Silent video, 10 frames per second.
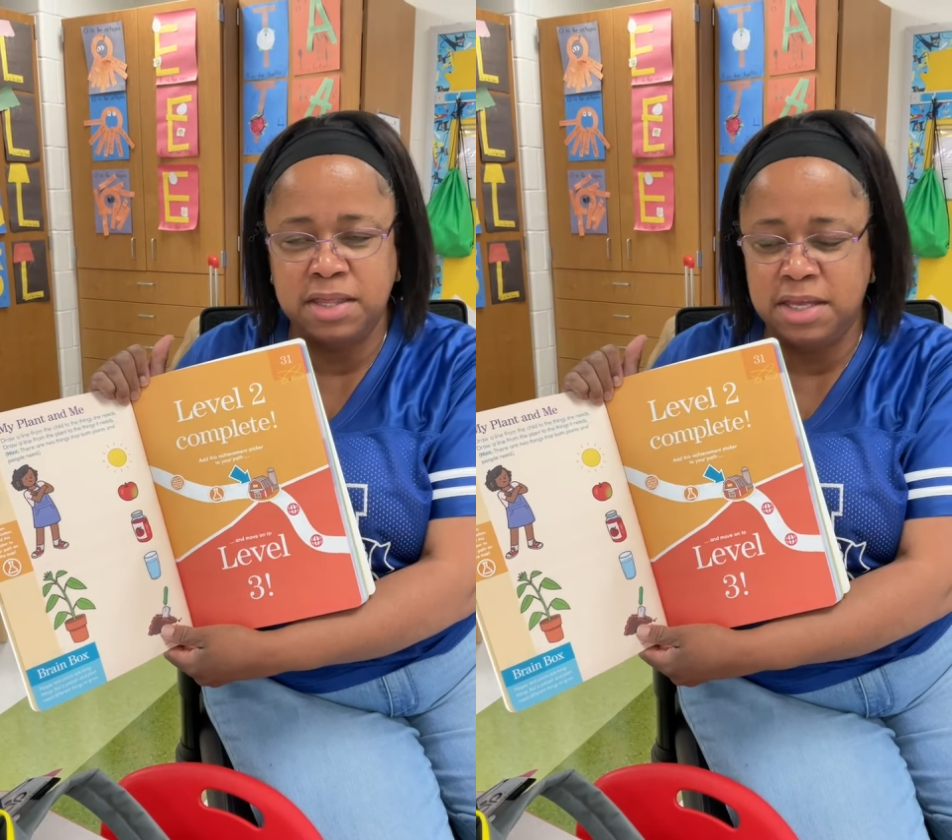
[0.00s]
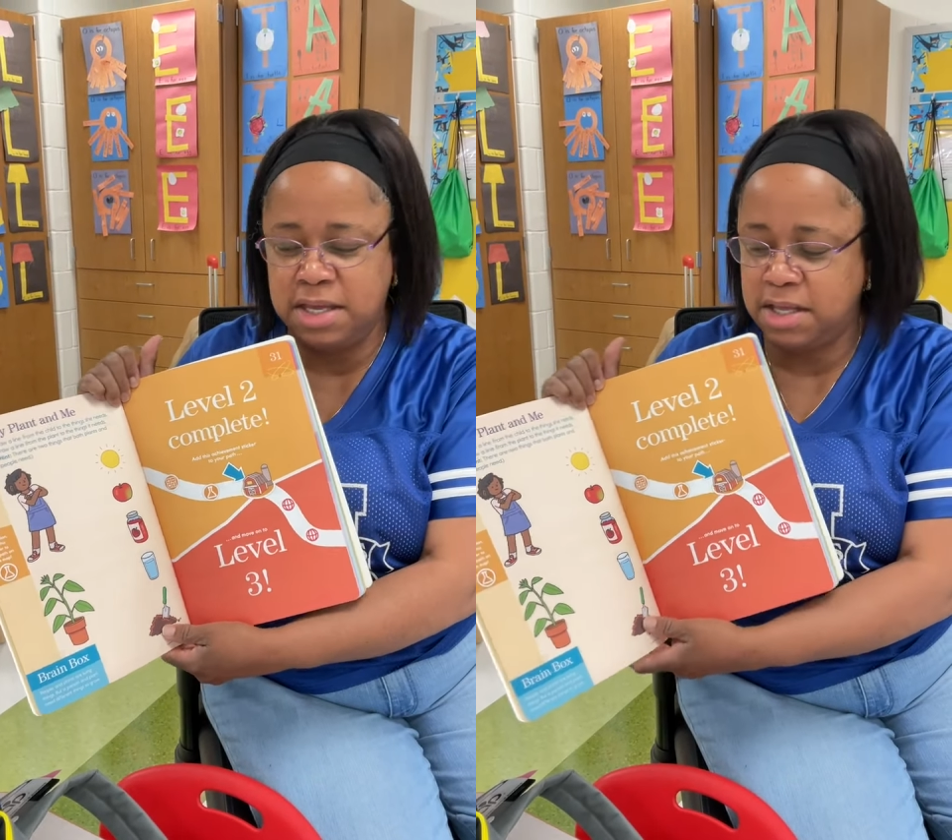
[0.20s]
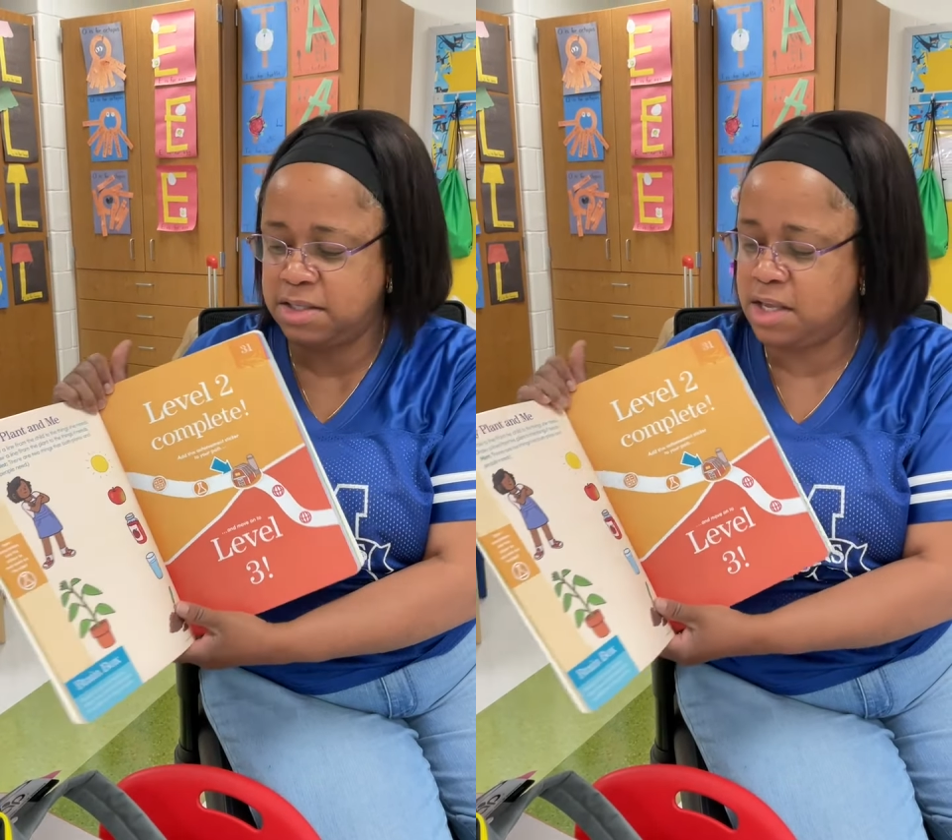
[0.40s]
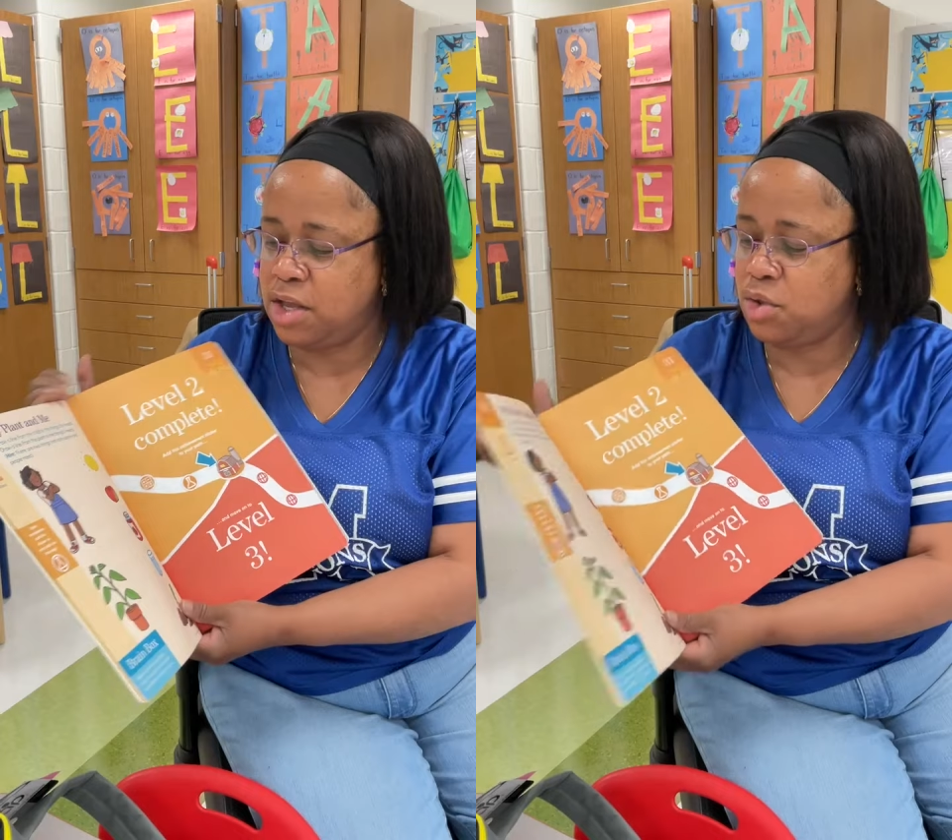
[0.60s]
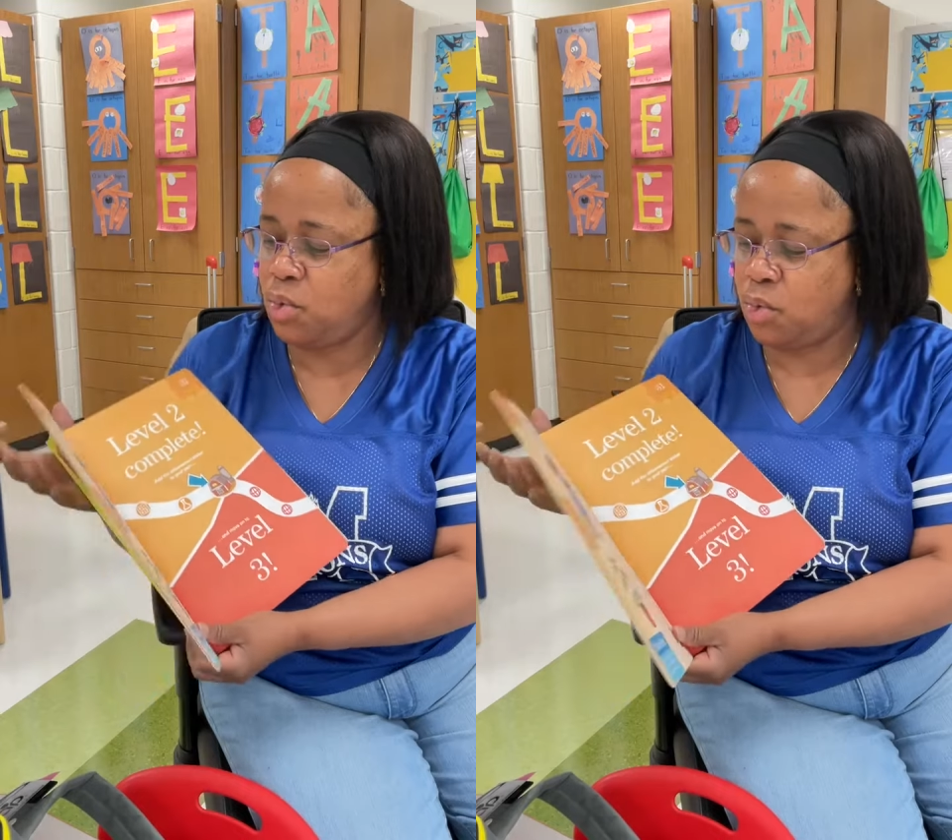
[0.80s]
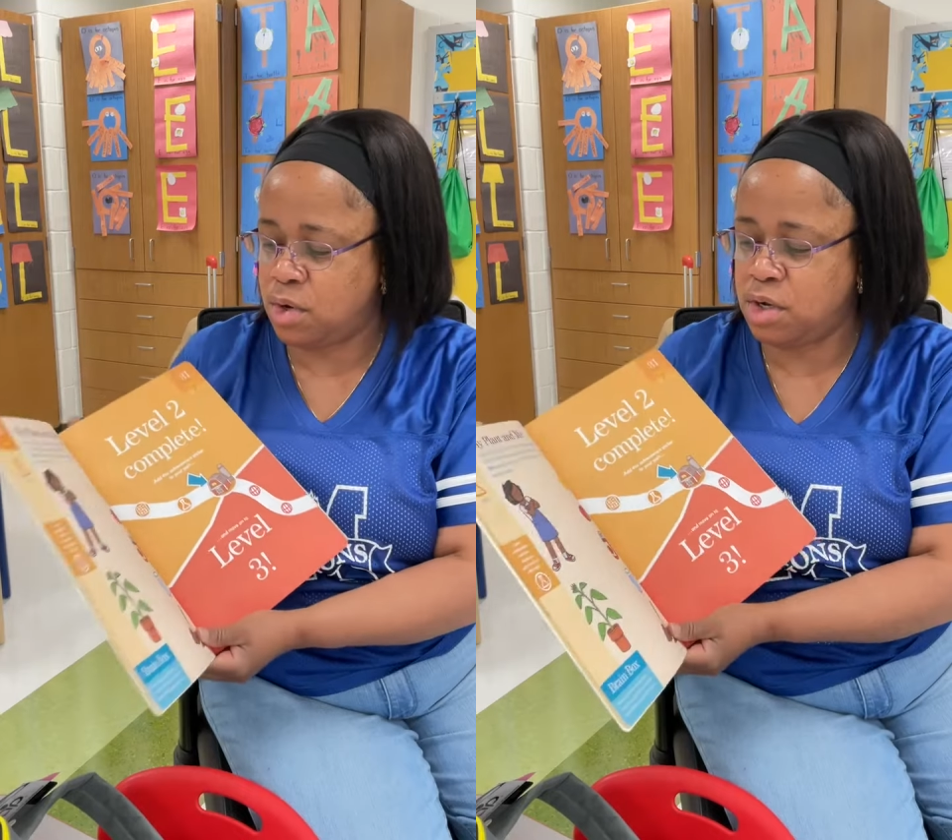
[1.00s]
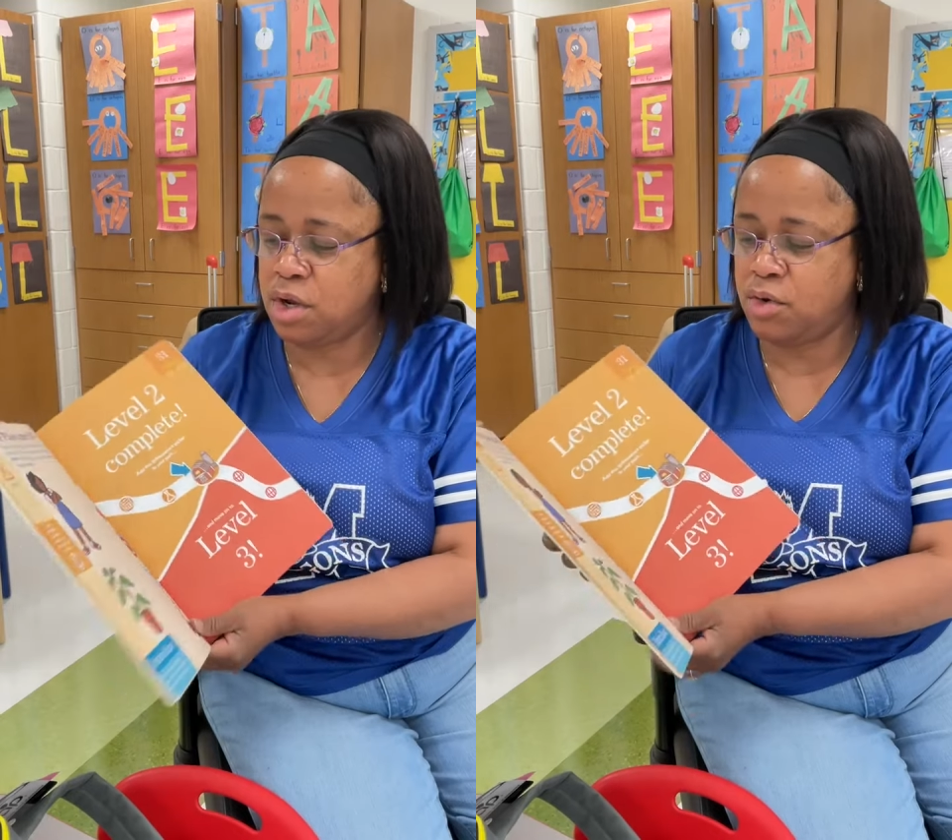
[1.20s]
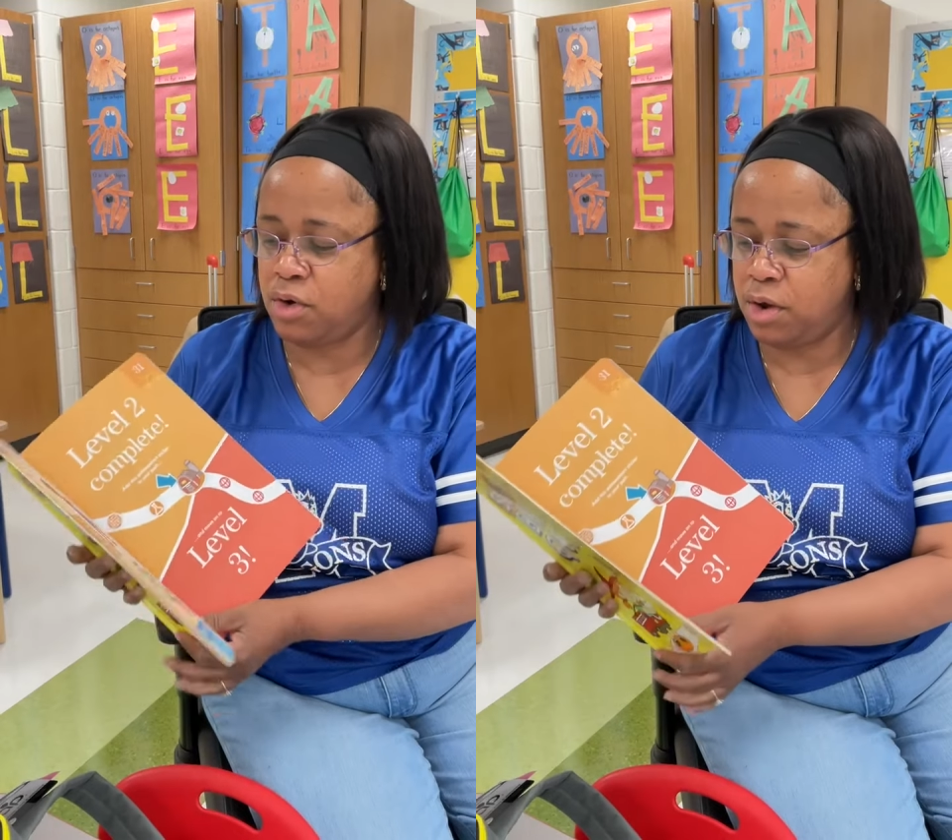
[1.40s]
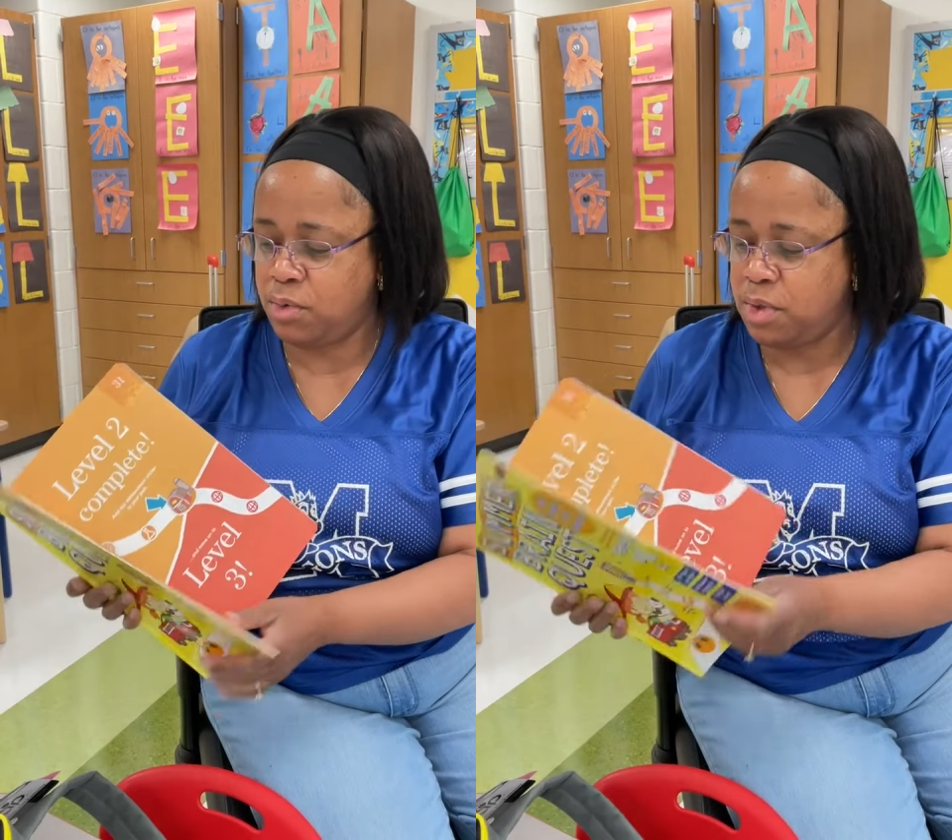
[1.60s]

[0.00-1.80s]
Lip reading: needs in order to grow.